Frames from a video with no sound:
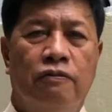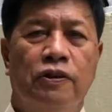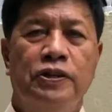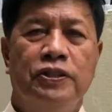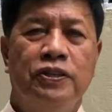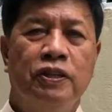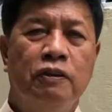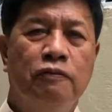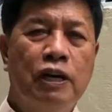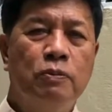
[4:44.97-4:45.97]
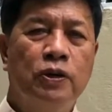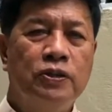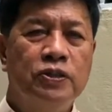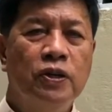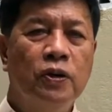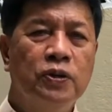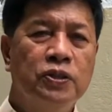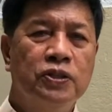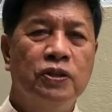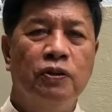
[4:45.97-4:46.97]
Fortune favors
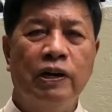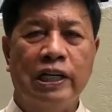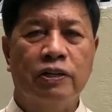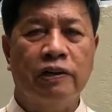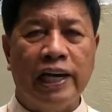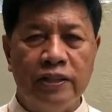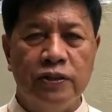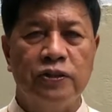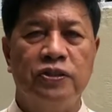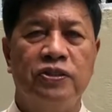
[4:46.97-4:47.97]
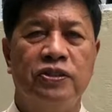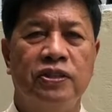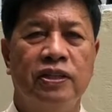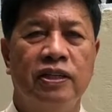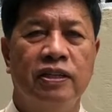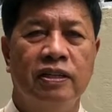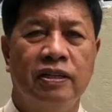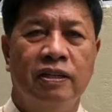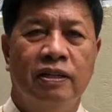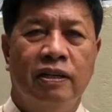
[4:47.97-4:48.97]
those who are courageous.
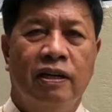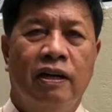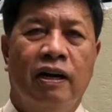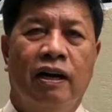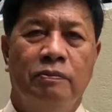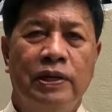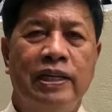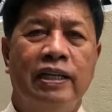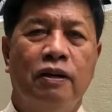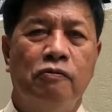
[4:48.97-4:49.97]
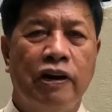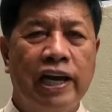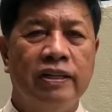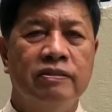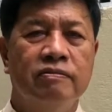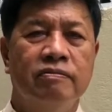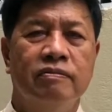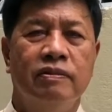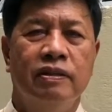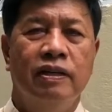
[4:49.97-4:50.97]
Be not afraid.
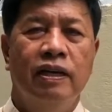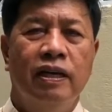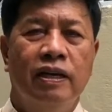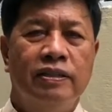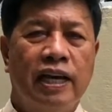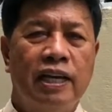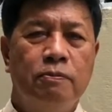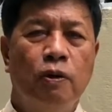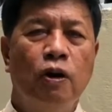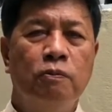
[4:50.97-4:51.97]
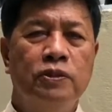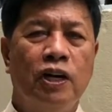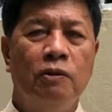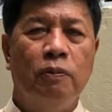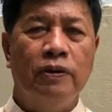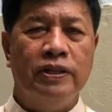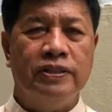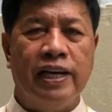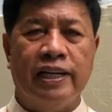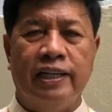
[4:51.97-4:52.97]
Saint Pope John Paul
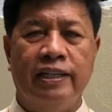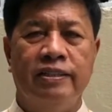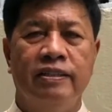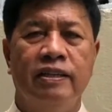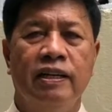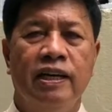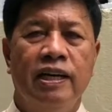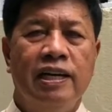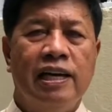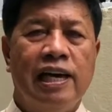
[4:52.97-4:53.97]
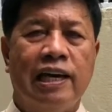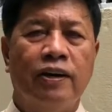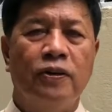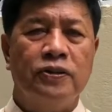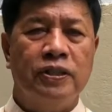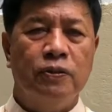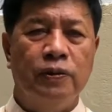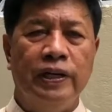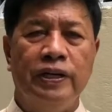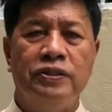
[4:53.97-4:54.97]
II echoes the
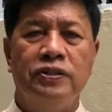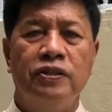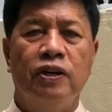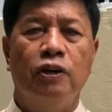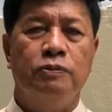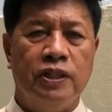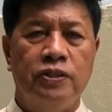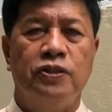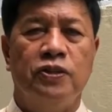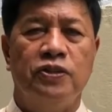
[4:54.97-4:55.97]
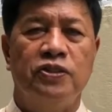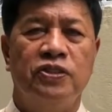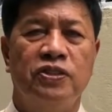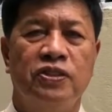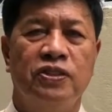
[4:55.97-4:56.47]
words of Jesus.